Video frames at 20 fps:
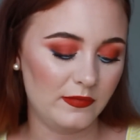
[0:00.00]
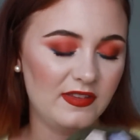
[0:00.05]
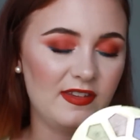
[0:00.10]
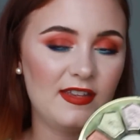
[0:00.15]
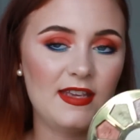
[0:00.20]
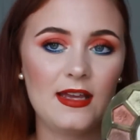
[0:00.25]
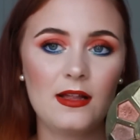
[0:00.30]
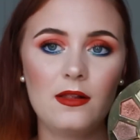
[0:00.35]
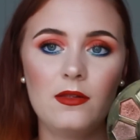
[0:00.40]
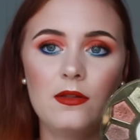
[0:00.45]

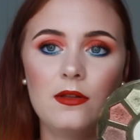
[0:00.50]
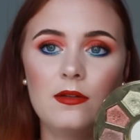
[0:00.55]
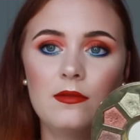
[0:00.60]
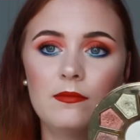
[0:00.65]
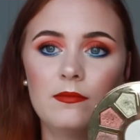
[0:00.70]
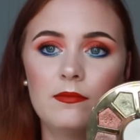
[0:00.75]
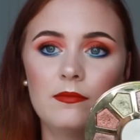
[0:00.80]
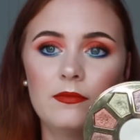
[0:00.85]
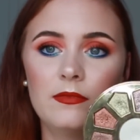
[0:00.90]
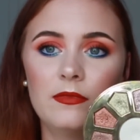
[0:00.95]
teal
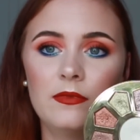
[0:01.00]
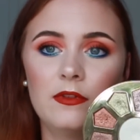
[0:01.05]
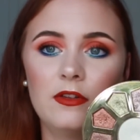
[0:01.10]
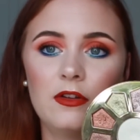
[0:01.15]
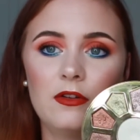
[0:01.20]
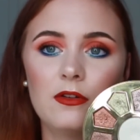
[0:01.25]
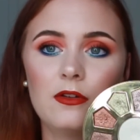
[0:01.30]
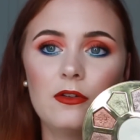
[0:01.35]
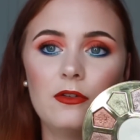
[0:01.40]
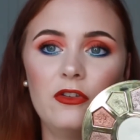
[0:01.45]

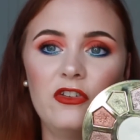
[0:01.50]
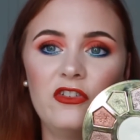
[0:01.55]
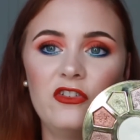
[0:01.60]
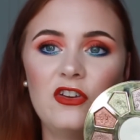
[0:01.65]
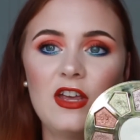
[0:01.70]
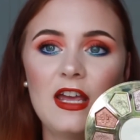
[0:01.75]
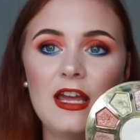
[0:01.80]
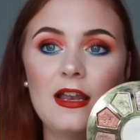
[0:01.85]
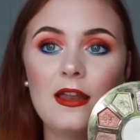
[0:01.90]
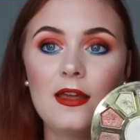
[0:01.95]
turquoise
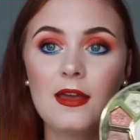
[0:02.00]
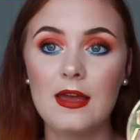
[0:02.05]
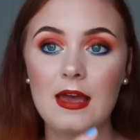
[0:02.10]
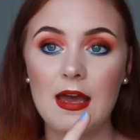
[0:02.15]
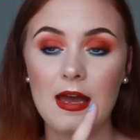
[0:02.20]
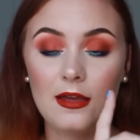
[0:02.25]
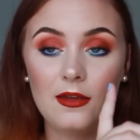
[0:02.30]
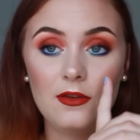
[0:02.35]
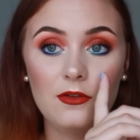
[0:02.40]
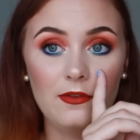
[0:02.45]
shade.
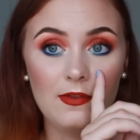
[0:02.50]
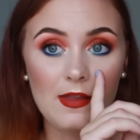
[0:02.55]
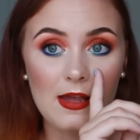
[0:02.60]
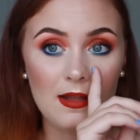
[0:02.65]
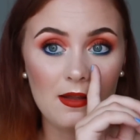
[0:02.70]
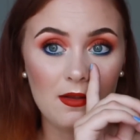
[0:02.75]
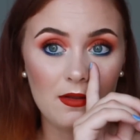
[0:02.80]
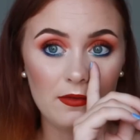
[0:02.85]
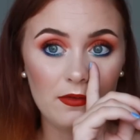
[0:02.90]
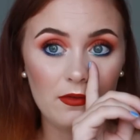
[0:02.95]
I used
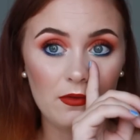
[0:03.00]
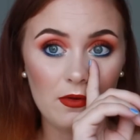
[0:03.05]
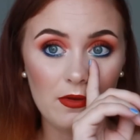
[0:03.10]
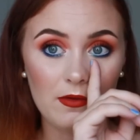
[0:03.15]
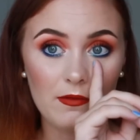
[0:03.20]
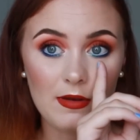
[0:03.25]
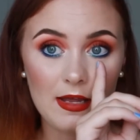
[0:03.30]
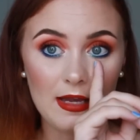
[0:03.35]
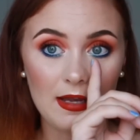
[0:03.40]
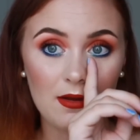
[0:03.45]
that sort
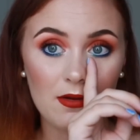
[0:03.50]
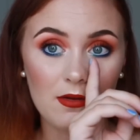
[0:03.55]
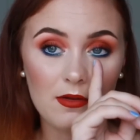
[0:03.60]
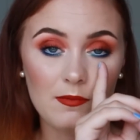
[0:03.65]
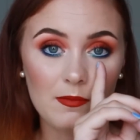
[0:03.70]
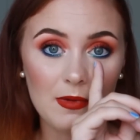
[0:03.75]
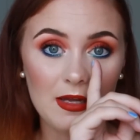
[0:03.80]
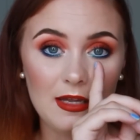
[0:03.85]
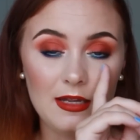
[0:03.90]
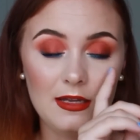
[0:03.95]
of like
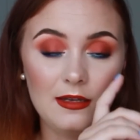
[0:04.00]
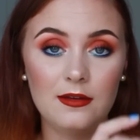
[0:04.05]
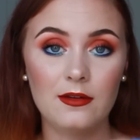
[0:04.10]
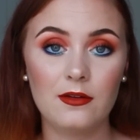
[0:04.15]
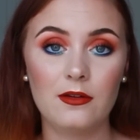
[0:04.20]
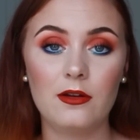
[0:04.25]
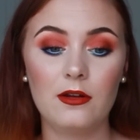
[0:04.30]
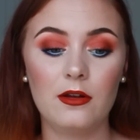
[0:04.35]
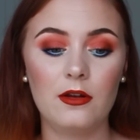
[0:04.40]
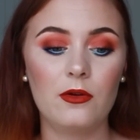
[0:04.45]
on my
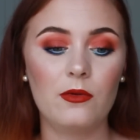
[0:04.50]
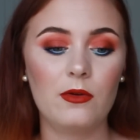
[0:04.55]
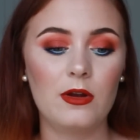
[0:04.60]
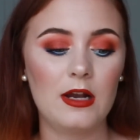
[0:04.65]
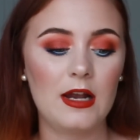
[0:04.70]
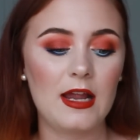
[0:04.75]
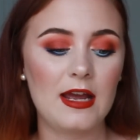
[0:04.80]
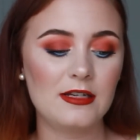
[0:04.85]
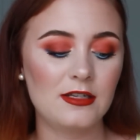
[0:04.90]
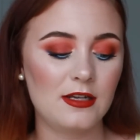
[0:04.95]
inner
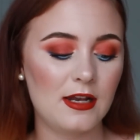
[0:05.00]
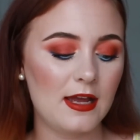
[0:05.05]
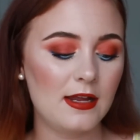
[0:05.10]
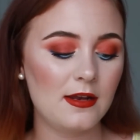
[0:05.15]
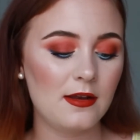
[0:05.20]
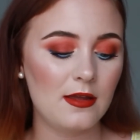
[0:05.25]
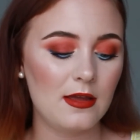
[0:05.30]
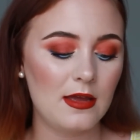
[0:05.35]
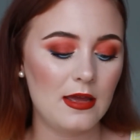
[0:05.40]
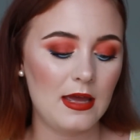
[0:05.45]
lower lash
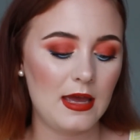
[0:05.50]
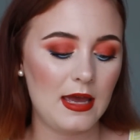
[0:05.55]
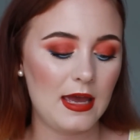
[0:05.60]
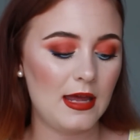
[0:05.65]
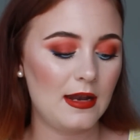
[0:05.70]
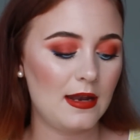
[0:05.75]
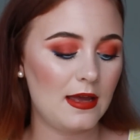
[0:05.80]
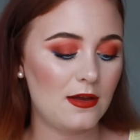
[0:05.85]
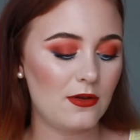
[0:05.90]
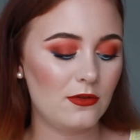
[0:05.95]
line,
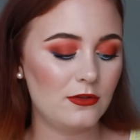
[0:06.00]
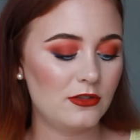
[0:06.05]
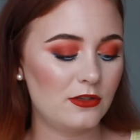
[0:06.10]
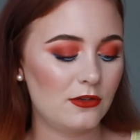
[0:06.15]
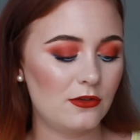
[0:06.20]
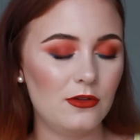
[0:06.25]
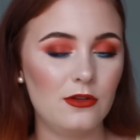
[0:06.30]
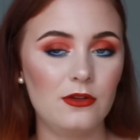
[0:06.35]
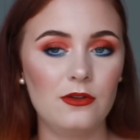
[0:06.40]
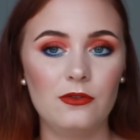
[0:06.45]
and I
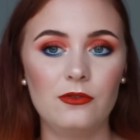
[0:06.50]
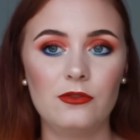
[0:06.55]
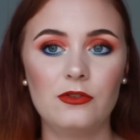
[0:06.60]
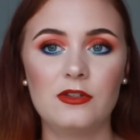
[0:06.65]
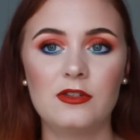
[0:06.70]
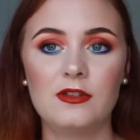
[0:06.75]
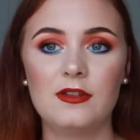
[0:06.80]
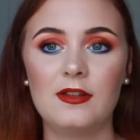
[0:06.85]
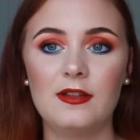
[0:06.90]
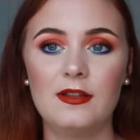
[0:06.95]
also
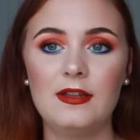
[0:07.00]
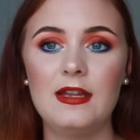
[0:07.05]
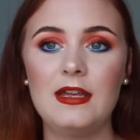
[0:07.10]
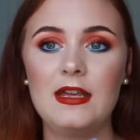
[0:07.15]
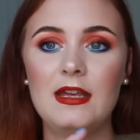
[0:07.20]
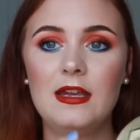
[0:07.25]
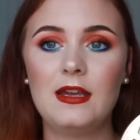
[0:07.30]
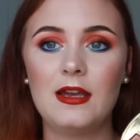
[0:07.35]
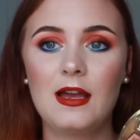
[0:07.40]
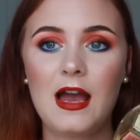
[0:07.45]
used
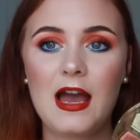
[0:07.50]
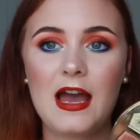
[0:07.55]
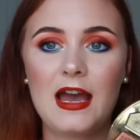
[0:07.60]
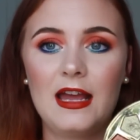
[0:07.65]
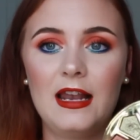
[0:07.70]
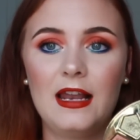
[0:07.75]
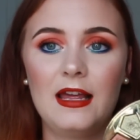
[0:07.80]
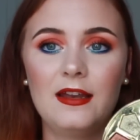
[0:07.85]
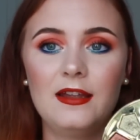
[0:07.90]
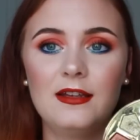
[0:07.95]
the
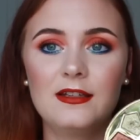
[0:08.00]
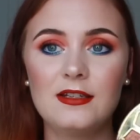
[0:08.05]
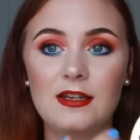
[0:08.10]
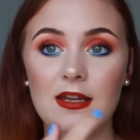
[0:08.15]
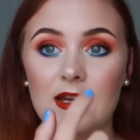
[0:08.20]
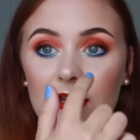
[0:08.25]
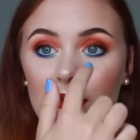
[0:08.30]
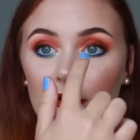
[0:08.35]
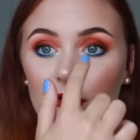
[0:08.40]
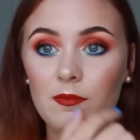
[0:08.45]
highlighting
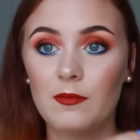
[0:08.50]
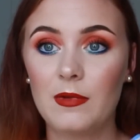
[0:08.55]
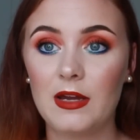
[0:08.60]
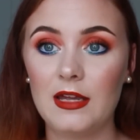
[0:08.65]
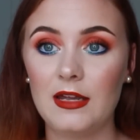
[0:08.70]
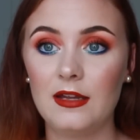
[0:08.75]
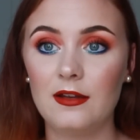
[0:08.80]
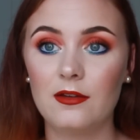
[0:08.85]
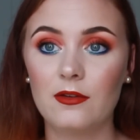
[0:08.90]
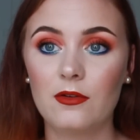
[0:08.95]
shade on my
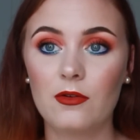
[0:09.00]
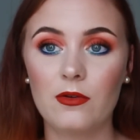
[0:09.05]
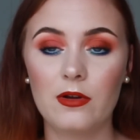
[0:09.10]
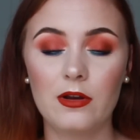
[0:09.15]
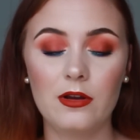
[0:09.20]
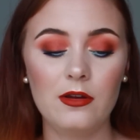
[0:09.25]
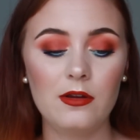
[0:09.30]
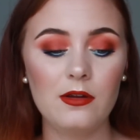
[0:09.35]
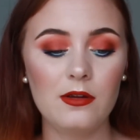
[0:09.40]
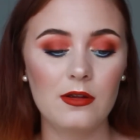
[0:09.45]
inner
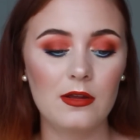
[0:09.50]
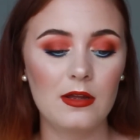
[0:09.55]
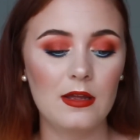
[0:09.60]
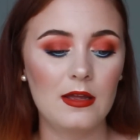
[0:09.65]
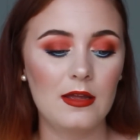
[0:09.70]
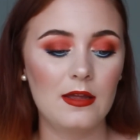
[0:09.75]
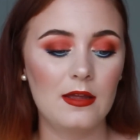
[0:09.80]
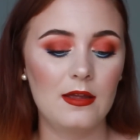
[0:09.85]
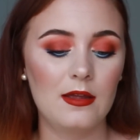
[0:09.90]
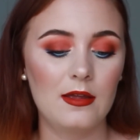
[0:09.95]
corner.
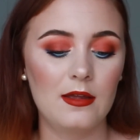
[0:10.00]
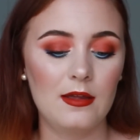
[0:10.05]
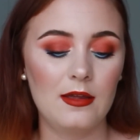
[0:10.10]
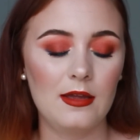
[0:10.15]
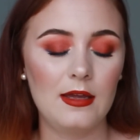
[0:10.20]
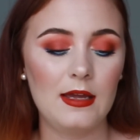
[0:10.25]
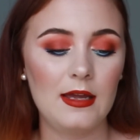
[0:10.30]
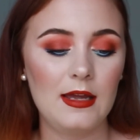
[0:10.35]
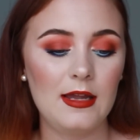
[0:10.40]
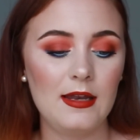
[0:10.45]

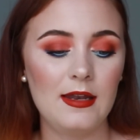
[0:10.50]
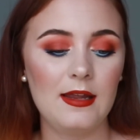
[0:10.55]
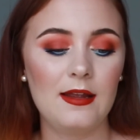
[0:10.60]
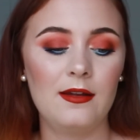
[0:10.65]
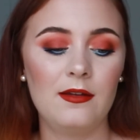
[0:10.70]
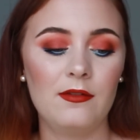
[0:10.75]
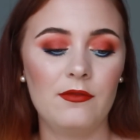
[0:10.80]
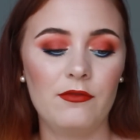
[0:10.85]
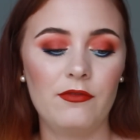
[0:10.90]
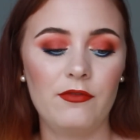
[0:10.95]
And
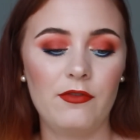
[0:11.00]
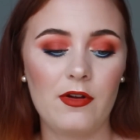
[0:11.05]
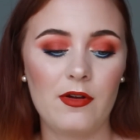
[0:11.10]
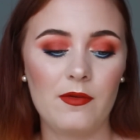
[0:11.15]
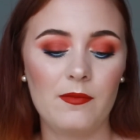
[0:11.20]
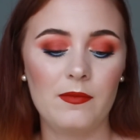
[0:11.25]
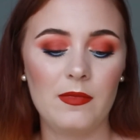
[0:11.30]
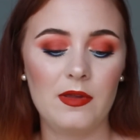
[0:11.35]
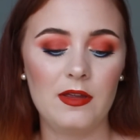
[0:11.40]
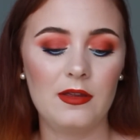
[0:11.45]
then
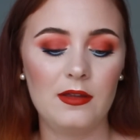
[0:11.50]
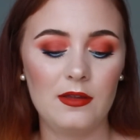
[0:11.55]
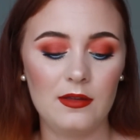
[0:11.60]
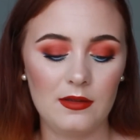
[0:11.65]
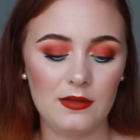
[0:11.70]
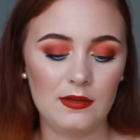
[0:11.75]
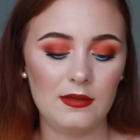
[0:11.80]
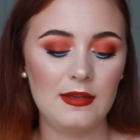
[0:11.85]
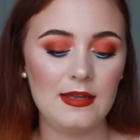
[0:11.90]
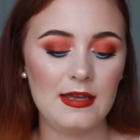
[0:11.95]
from
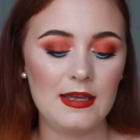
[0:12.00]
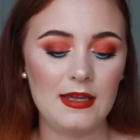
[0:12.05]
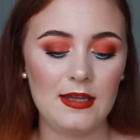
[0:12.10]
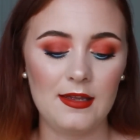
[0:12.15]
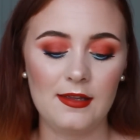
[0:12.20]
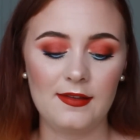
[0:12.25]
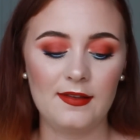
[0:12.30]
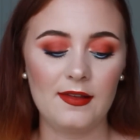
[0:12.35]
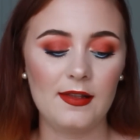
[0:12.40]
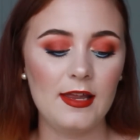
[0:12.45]

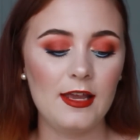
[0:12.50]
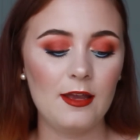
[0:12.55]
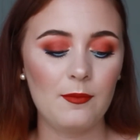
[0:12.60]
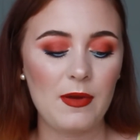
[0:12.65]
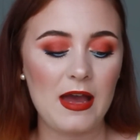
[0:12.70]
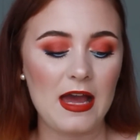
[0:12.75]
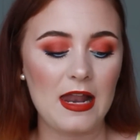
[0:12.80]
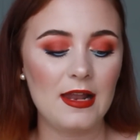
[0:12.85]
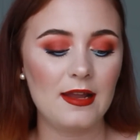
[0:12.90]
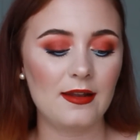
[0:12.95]
the Sleek
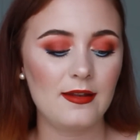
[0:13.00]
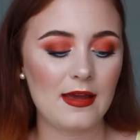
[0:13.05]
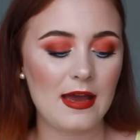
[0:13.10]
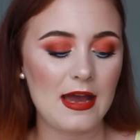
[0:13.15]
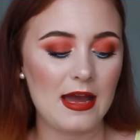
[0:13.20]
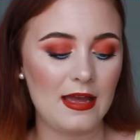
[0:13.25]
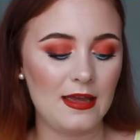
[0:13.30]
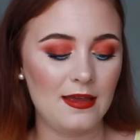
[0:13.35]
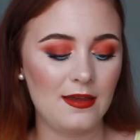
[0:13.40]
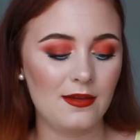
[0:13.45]
palette
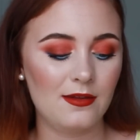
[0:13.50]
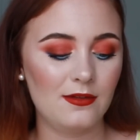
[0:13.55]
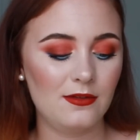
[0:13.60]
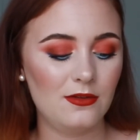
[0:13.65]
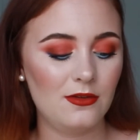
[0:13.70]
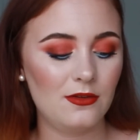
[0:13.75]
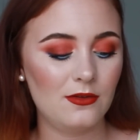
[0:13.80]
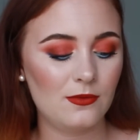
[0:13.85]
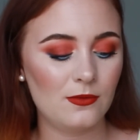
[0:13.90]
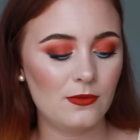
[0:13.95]
I
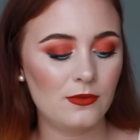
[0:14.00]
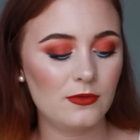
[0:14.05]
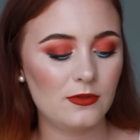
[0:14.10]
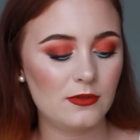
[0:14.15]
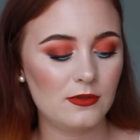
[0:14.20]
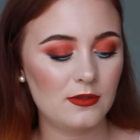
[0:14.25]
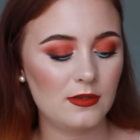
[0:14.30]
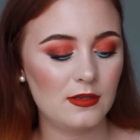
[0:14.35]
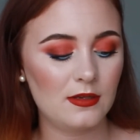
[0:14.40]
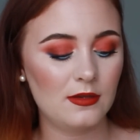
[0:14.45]

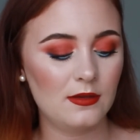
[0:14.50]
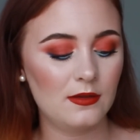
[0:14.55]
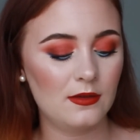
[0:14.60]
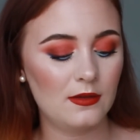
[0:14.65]
used